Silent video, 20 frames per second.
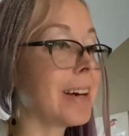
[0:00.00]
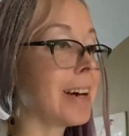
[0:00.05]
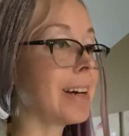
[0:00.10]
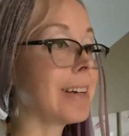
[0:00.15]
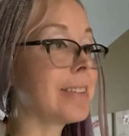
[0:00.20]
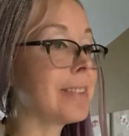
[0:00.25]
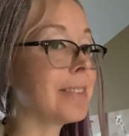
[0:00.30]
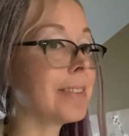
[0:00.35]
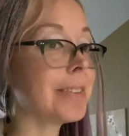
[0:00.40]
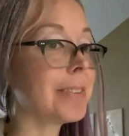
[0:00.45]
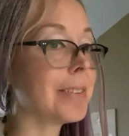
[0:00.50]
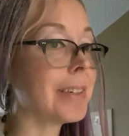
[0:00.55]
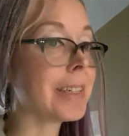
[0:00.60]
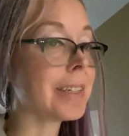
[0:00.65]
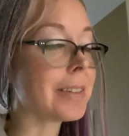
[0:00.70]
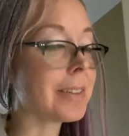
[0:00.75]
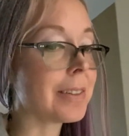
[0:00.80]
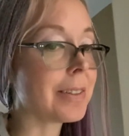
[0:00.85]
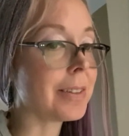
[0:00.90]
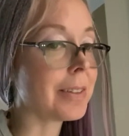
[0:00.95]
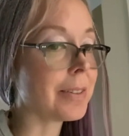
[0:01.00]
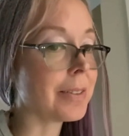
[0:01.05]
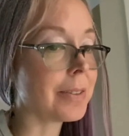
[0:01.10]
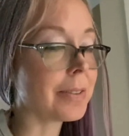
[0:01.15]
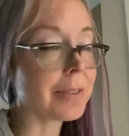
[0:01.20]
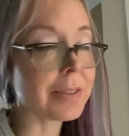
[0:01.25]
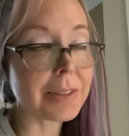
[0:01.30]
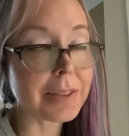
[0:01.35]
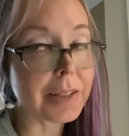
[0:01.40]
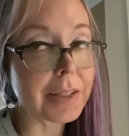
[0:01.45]
I don't know what to,
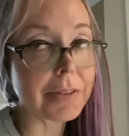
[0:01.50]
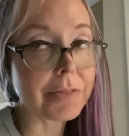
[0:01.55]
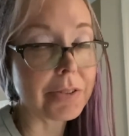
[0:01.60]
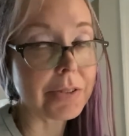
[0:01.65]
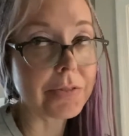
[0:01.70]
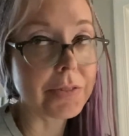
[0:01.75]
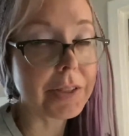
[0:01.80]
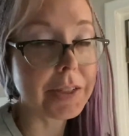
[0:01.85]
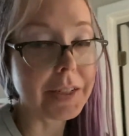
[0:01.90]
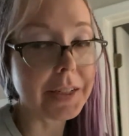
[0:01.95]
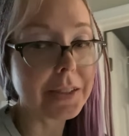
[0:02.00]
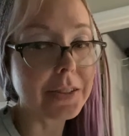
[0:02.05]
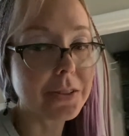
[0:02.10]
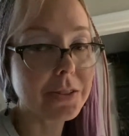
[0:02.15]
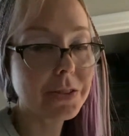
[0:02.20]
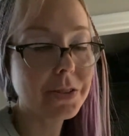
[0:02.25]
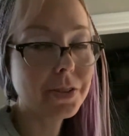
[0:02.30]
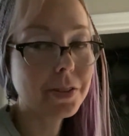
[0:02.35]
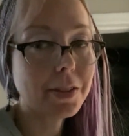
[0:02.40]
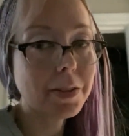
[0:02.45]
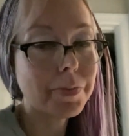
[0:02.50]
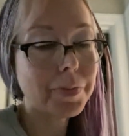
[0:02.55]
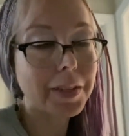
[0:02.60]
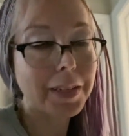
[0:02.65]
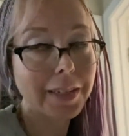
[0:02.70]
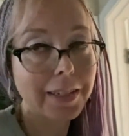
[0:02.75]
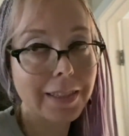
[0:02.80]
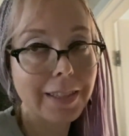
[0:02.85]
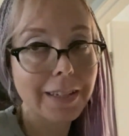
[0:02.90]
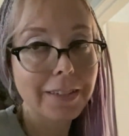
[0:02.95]
to like $50 or
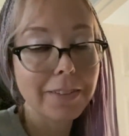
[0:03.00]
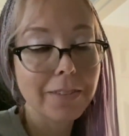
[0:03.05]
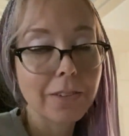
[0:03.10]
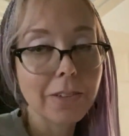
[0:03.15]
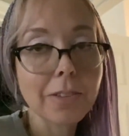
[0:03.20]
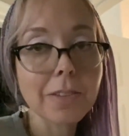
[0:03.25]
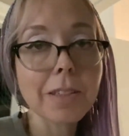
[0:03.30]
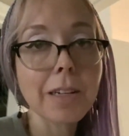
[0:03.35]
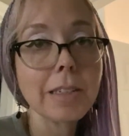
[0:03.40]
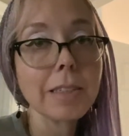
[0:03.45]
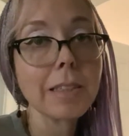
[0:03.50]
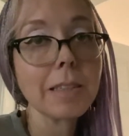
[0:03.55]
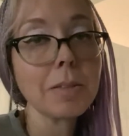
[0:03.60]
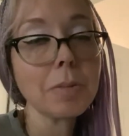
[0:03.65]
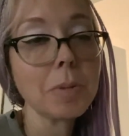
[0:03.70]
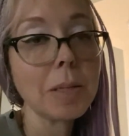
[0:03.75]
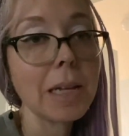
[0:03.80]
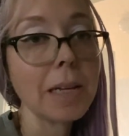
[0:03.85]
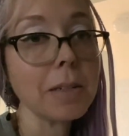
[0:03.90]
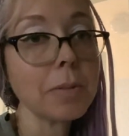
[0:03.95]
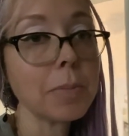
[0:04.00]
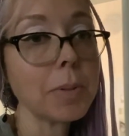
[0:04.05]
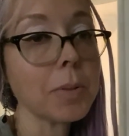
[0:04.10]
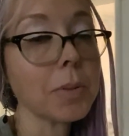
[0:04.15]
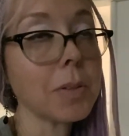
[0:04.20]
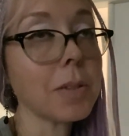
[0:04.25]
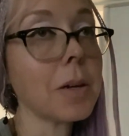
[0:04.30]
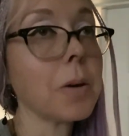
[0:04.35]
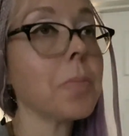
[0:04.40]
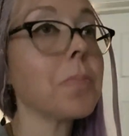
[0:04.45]
something and that's just not sustainable.
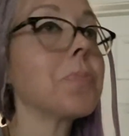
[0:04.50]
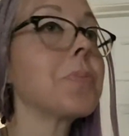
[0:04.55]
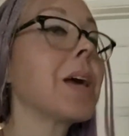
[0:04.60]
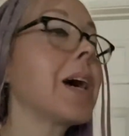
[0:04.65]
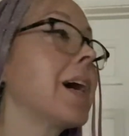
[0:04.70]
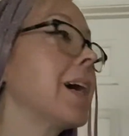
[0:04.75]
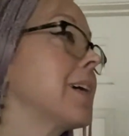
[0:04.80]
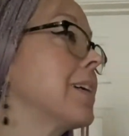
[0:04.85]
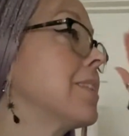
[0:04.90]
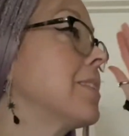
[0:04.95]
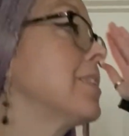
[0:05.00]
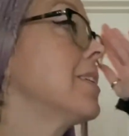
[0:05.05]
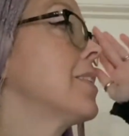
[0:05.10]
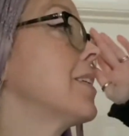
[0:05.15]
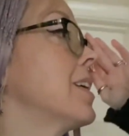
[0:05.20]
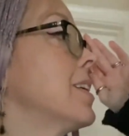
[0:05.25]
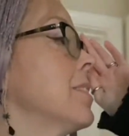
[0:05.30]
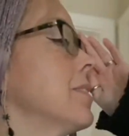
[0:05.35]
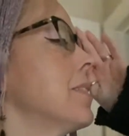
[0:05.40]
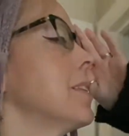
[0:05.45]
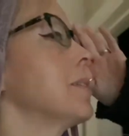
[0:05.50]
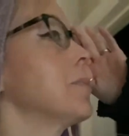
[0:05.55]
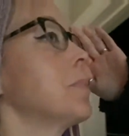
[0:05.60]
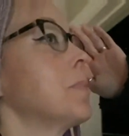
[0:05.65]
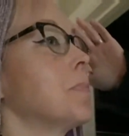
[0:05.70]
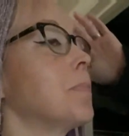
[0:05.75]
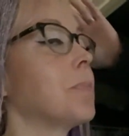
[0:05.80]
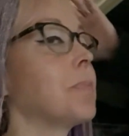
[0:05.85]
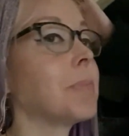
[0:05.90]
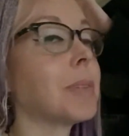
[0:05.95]
So I don't know, I don't think,
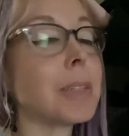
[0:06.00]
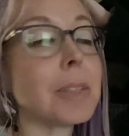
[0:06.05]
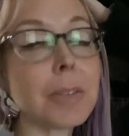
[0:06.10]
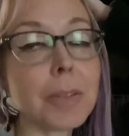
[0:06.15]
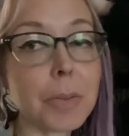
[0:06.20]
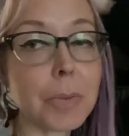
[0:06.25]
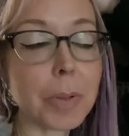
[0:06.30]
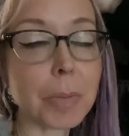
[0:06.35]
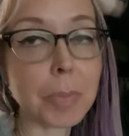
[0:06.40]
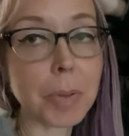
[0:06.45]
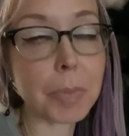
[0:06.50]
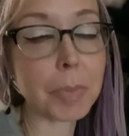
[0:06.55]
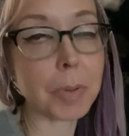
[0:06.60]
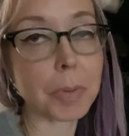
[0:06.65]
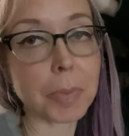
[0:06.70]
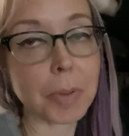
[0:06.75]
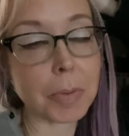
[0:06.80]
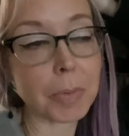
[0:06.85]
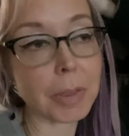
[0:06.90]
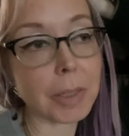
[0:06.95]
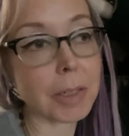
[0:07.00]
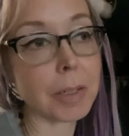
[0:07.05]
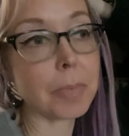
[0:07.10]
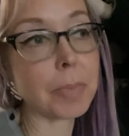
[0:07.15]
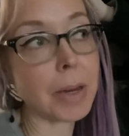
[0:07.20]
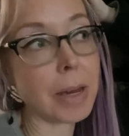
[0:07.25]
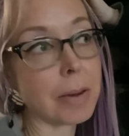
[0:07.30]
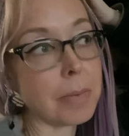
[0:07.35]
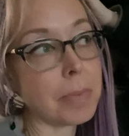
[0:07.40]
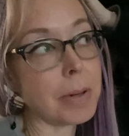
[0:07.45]
I don't know what people would be willing to
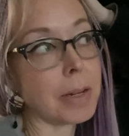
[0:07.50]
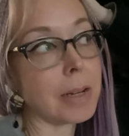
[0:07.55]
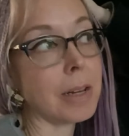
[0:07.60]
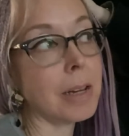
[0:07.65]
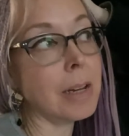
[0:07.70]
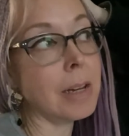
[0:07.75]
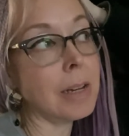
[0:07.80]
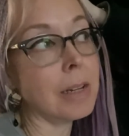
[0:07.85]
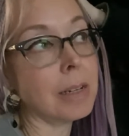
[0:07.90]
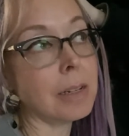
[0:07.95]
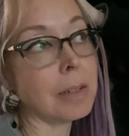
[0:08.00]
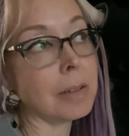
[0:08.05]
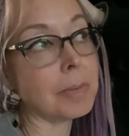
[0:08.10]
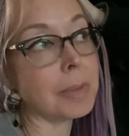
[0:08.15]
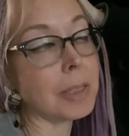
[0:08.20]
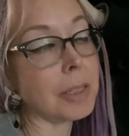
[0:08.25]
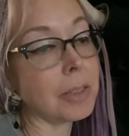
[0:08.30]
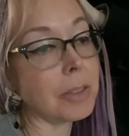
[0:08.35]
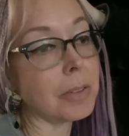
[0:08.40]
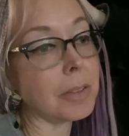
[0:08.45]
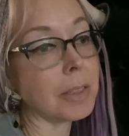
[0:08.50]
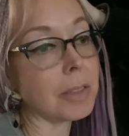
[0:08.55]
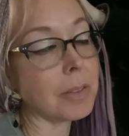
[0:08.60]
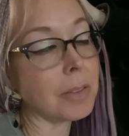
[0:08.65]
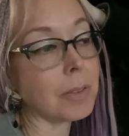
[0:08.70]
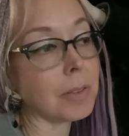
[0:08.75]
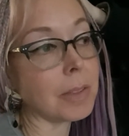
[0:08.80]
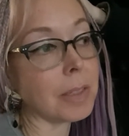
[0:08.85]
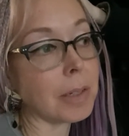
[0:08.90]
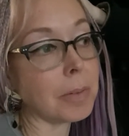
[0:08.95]
pay, but I'm gonna do these
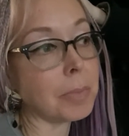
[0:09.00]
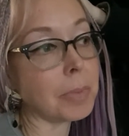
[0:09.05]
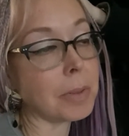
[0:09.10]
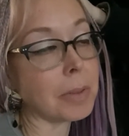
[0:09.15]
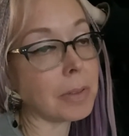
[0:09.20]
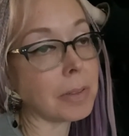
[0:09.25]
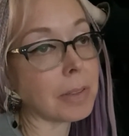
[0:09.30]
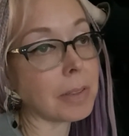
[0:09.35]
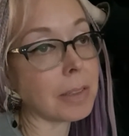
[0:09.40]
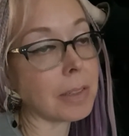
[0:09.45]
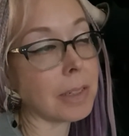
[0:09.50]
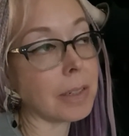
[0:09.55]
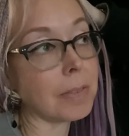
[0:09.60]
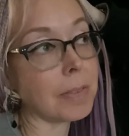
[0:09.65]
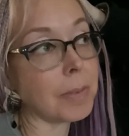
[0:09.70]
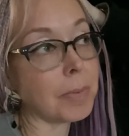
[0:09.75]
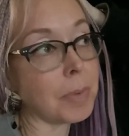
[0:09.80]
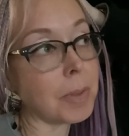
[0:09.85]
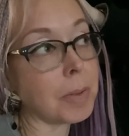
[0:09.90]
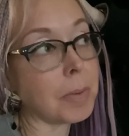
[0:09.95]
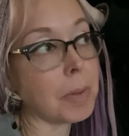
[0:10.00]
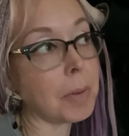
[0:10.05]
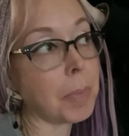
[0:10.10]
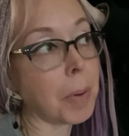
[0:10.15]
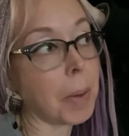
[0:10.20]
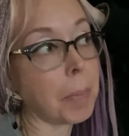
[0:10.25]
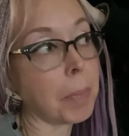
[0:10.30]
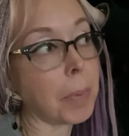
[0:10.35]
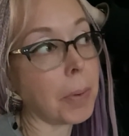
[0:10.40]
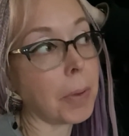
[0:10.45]
two samples and give them to the
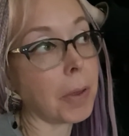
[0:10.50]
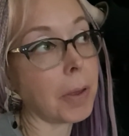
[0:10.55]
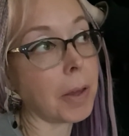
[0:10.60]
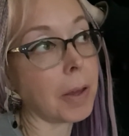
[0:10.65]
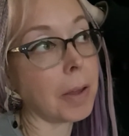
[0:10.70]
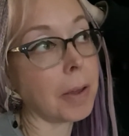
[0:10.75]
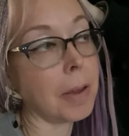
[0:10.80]
people.